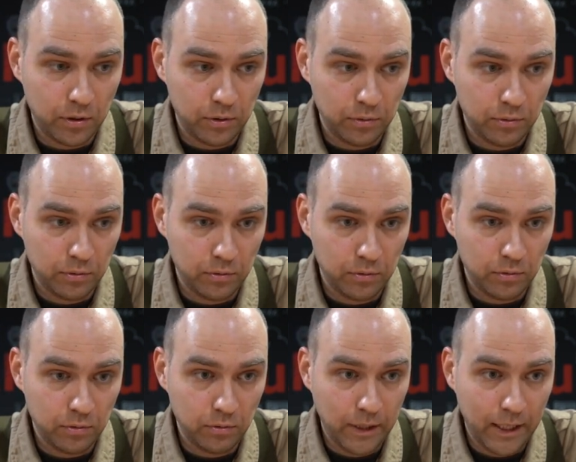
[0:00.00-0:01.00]

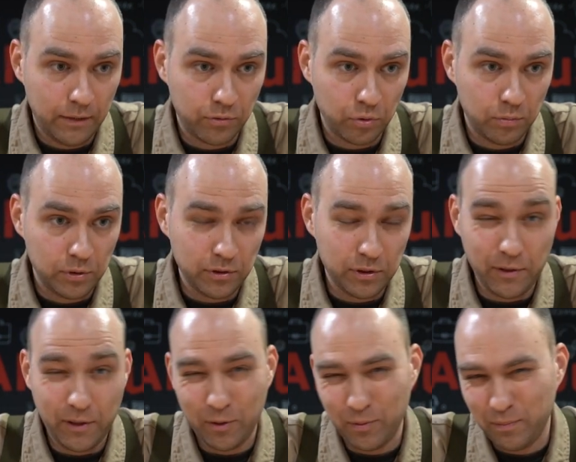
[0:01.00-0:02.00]
who have rubles,
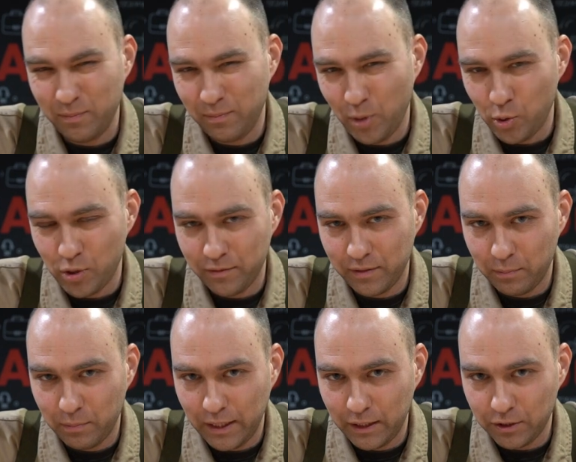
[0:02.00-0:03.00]
although most of the
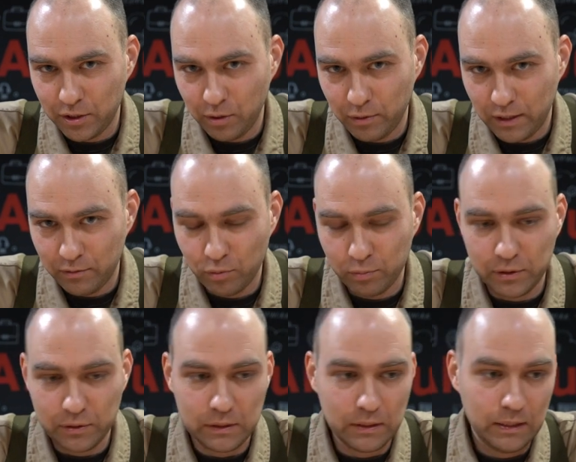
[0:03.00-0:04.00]
buyers don't have
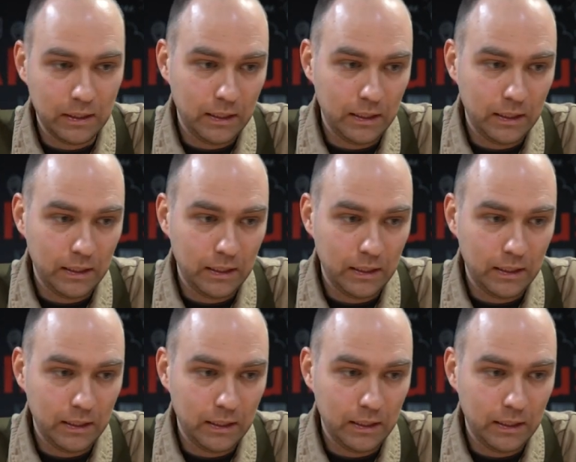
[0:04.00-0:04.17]
rubles